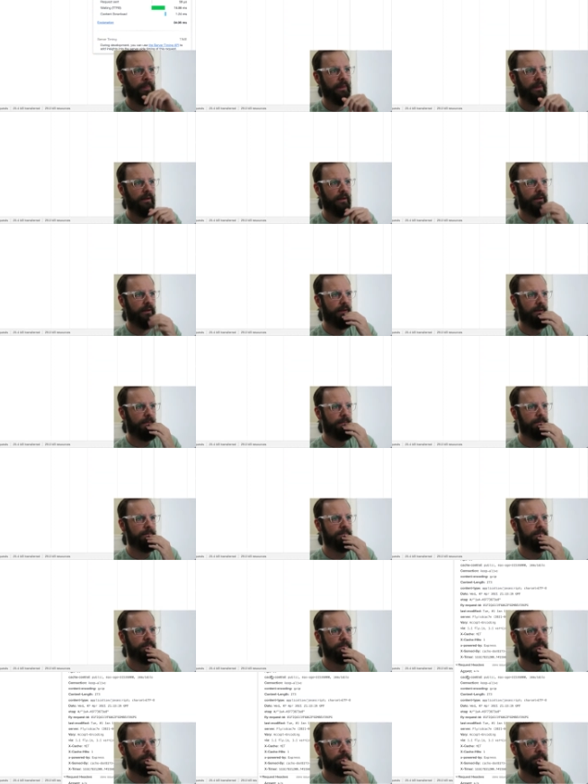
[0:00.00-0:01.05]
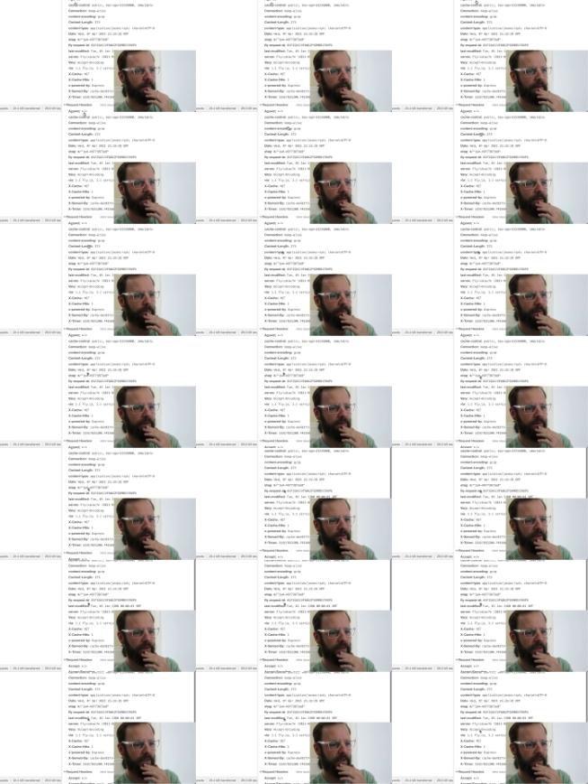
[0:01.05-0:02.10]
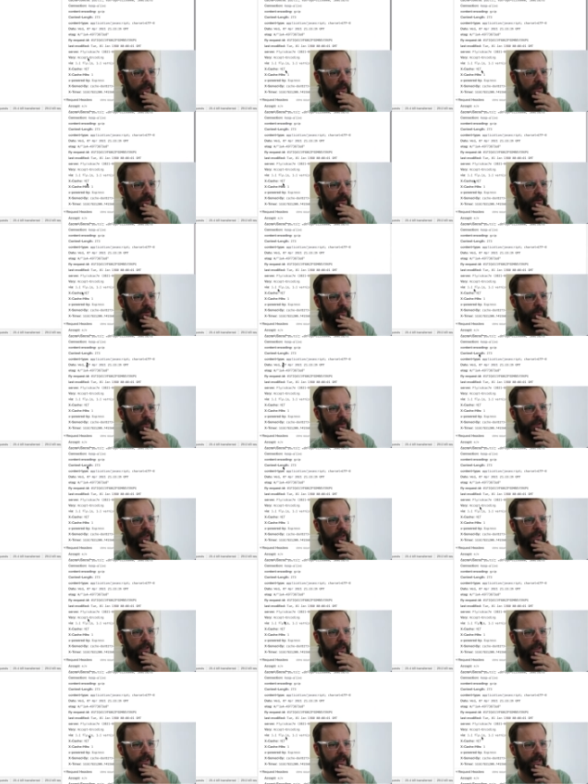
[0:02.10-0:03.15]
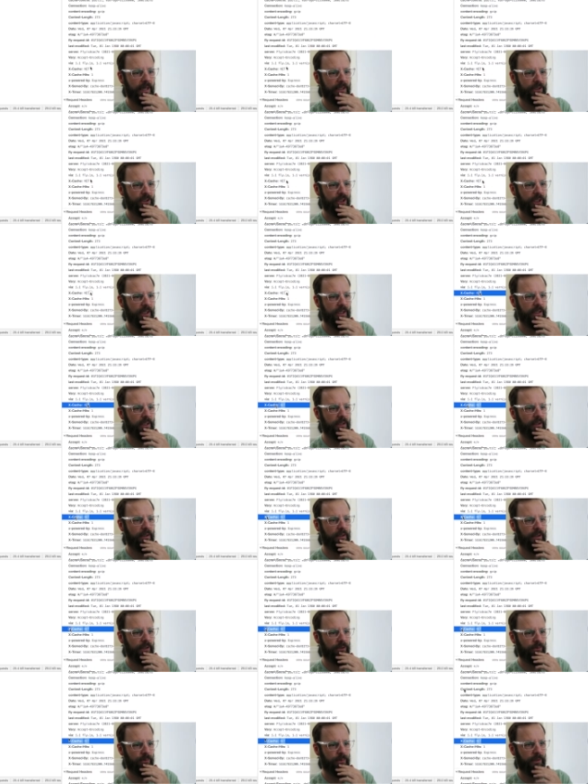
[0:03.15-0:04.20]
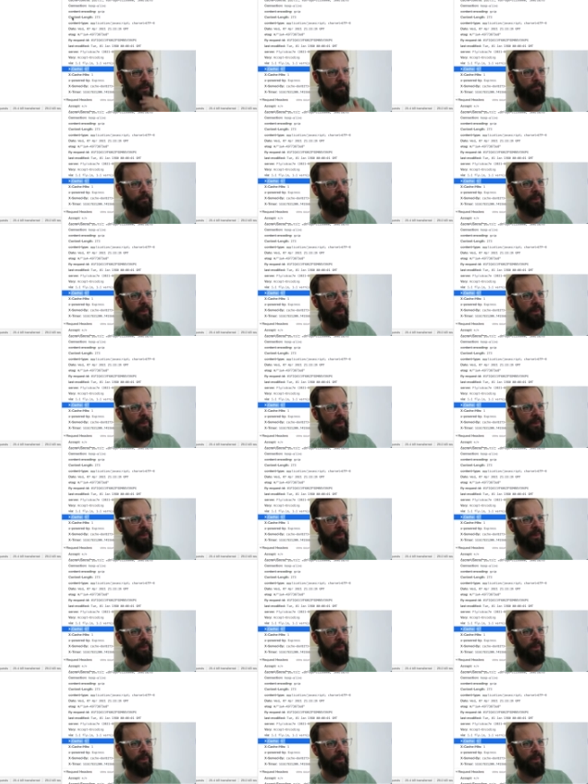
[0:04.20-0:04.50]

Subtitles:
And then we can see here, we got a cache hit on this one.